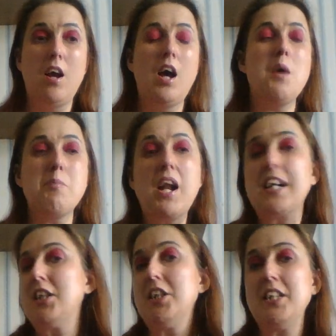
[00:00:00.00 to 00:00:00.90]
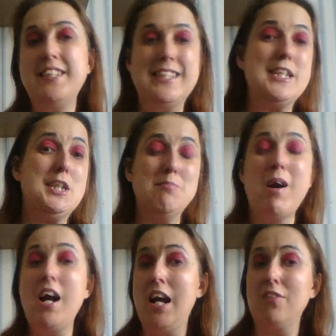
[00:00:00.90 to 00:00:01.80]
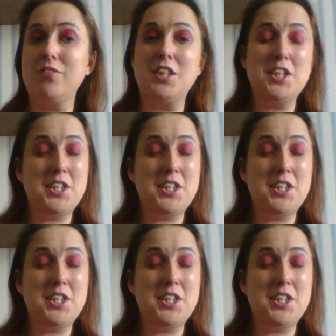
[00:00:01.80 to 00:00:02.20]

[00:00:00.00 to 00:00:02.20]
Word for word: uh, places you might have to